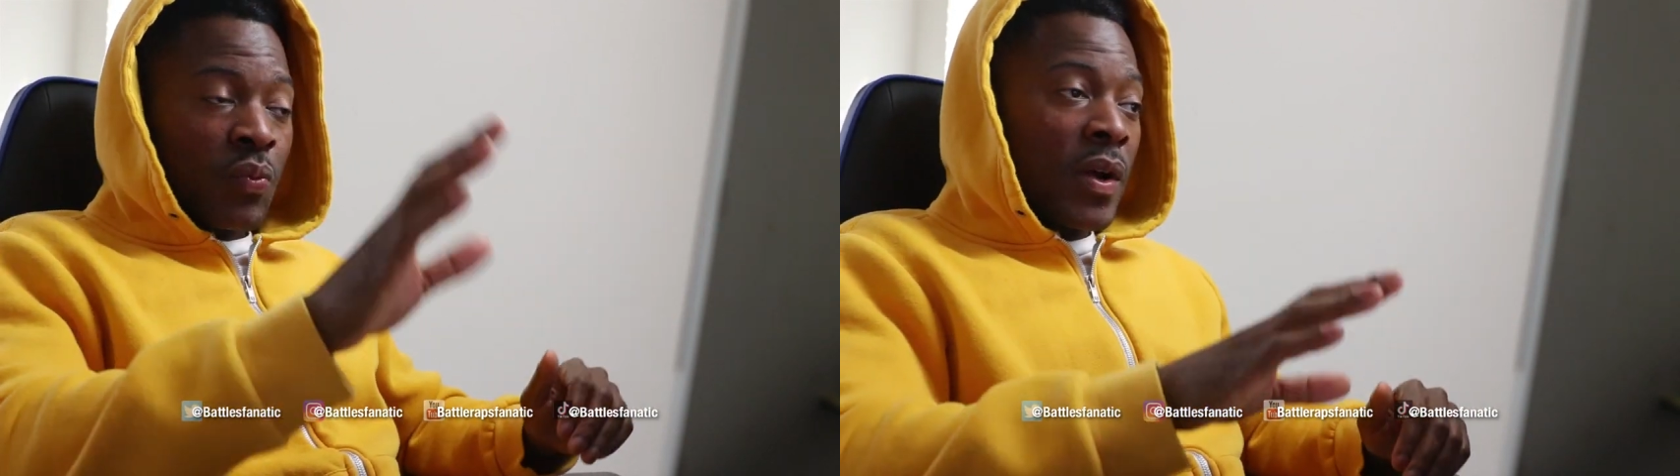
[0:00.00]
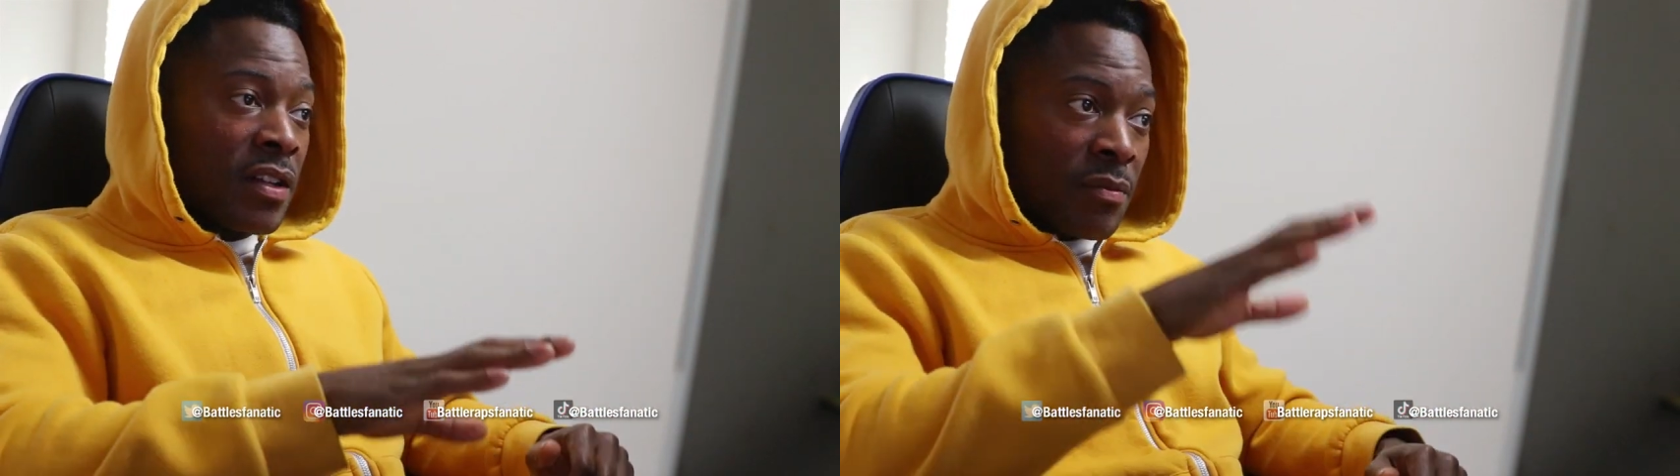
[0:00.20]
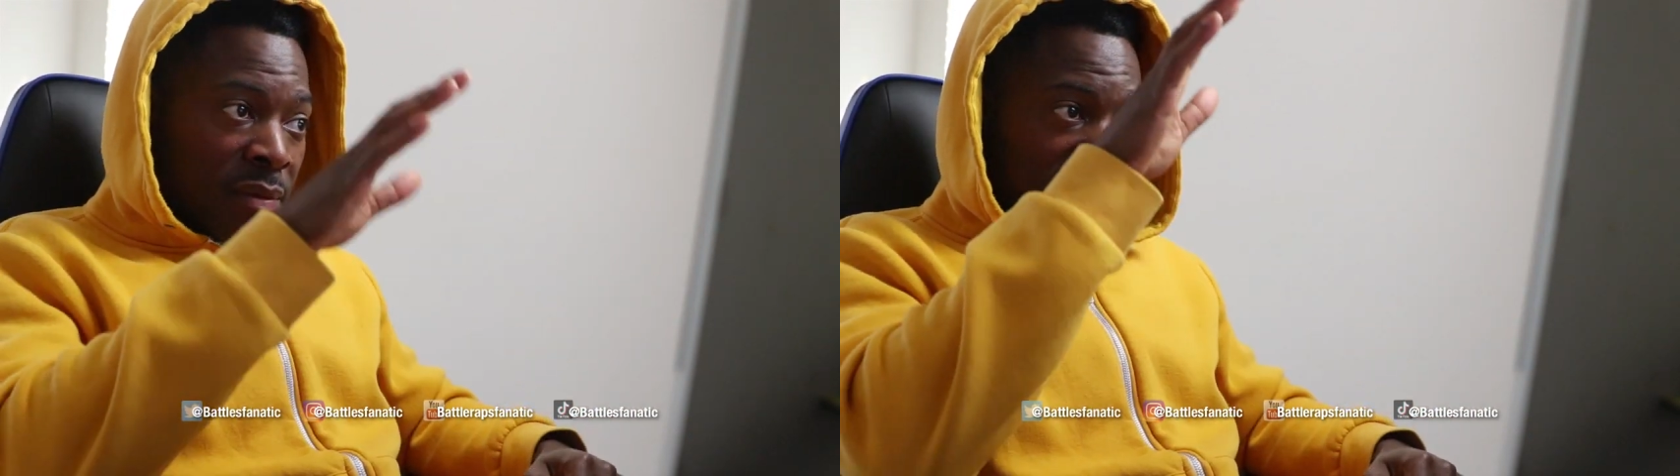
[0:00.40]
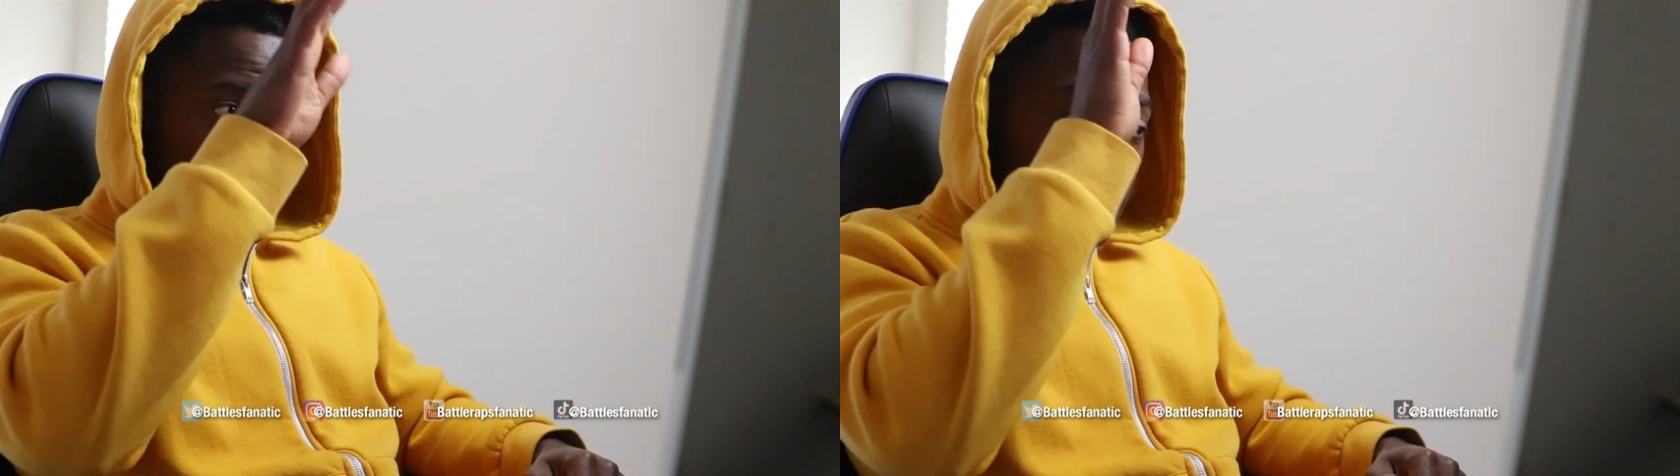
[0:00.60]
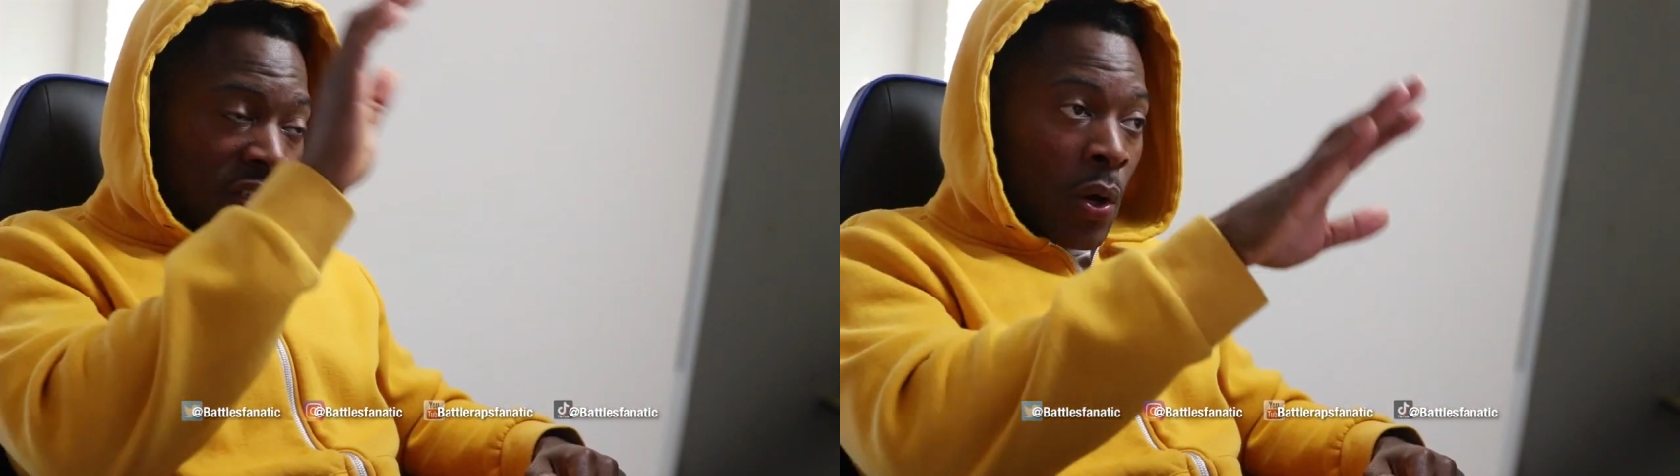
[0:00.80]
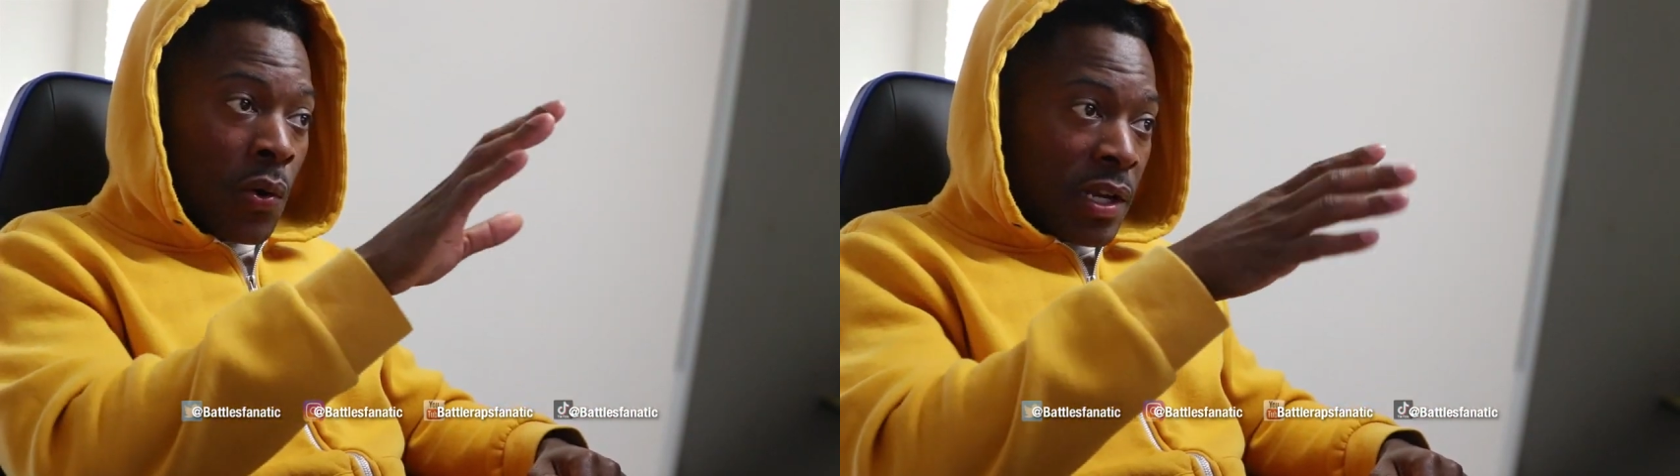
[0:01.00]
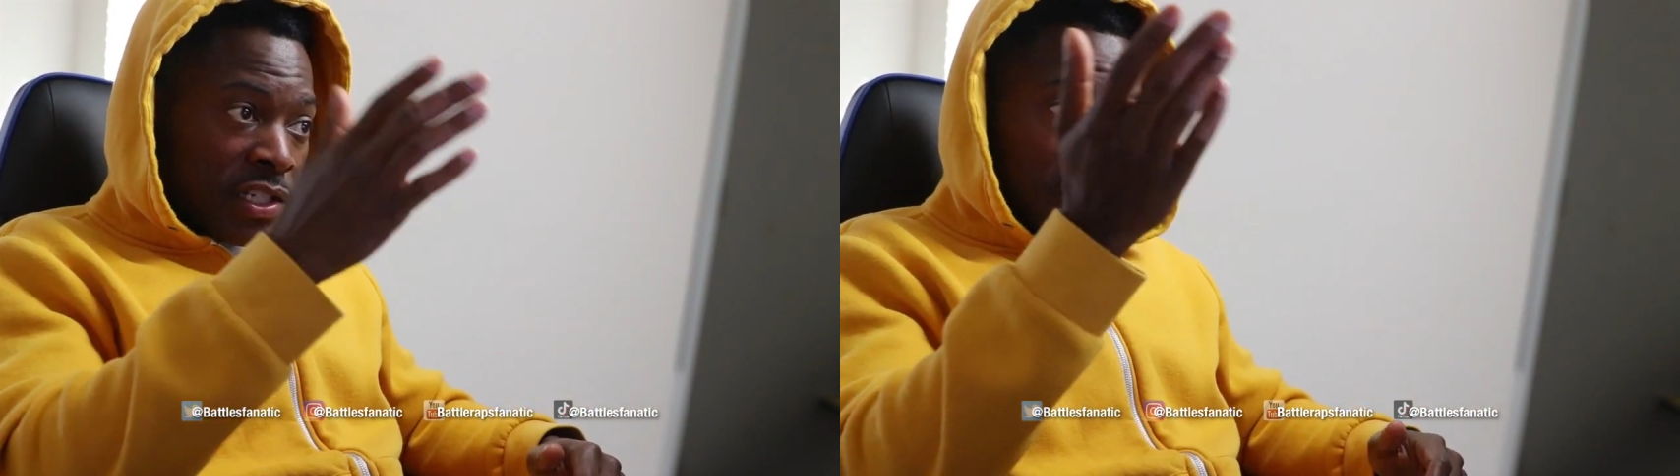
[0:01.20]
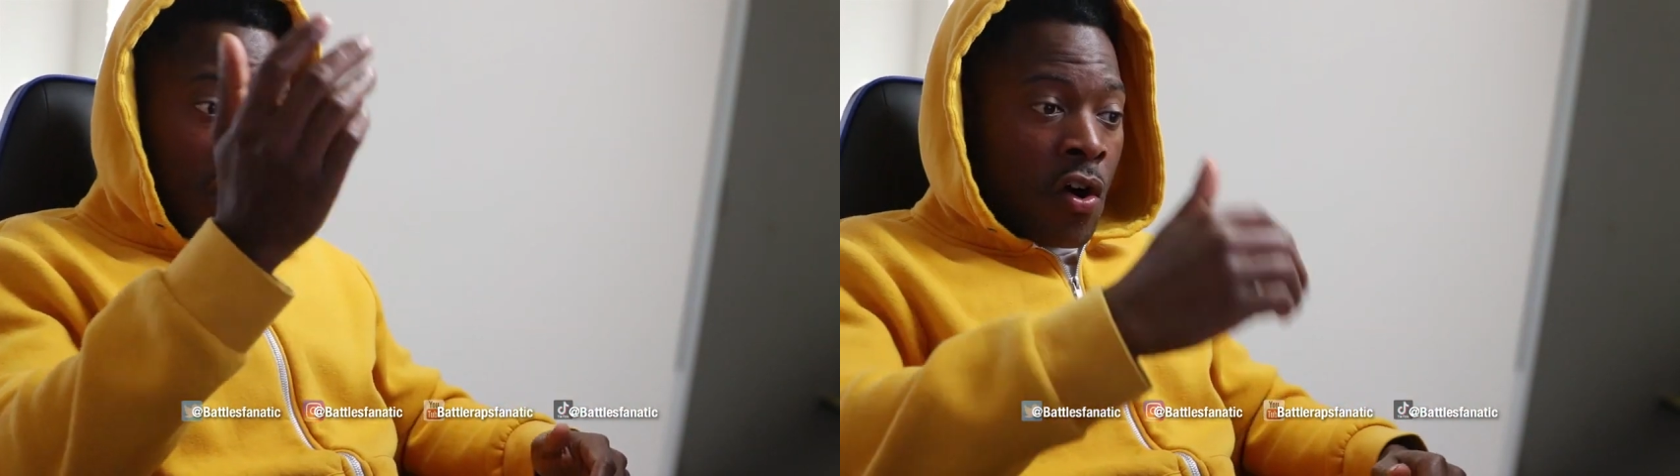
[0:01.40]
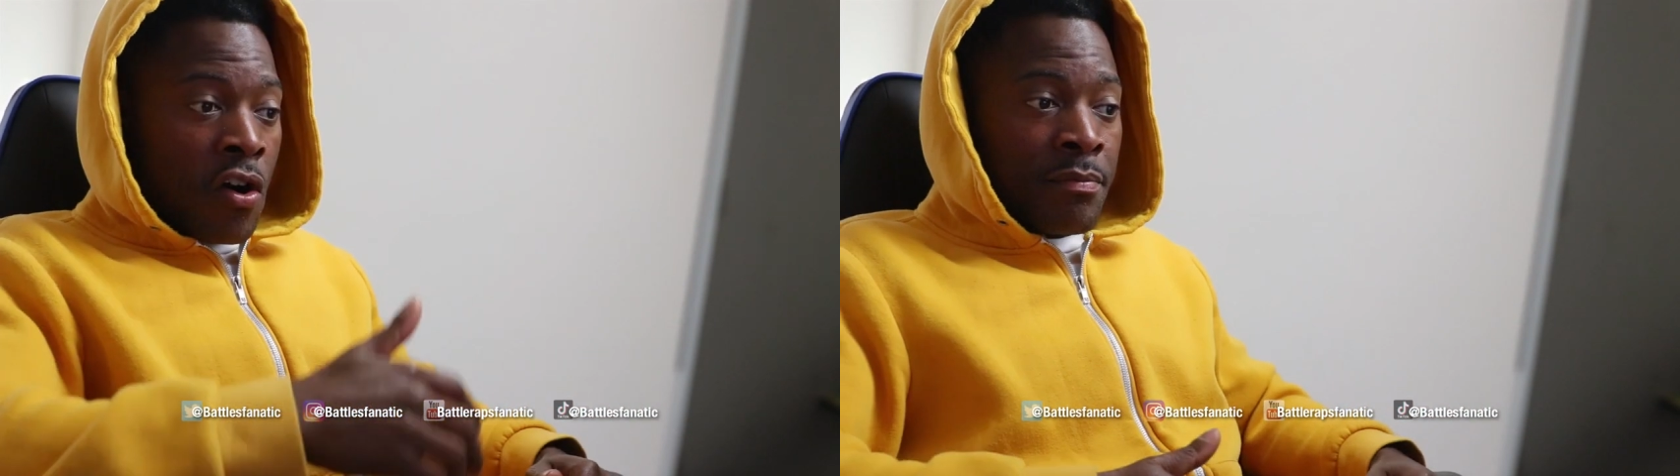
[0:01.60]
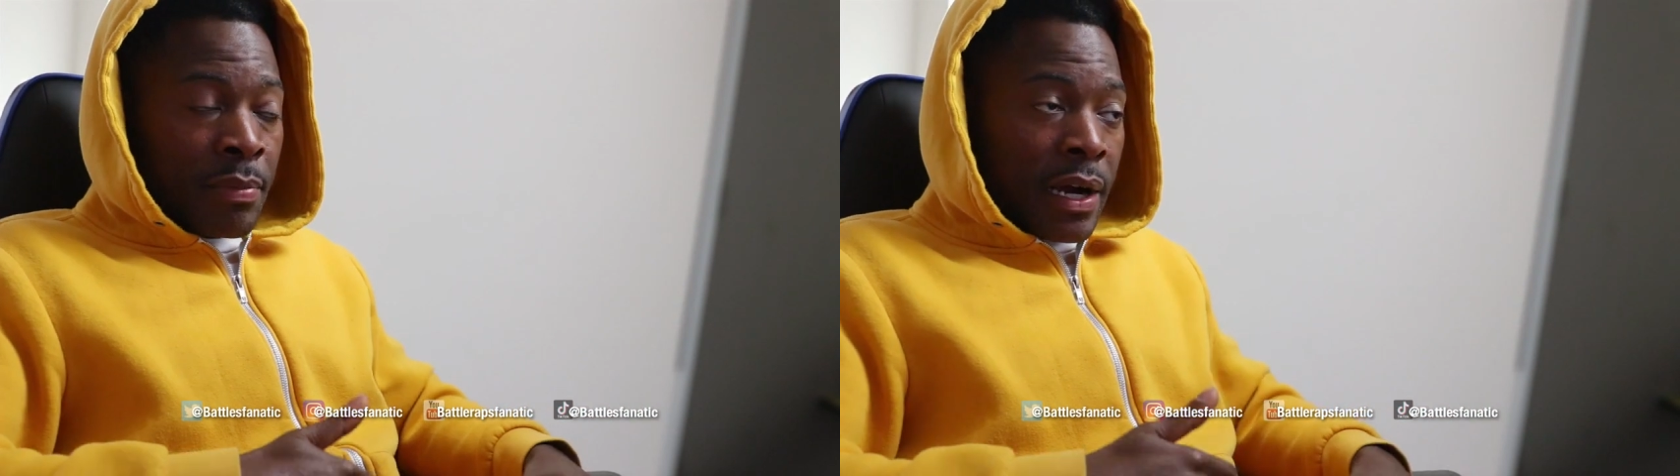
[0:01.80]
one of them niggas is on this card,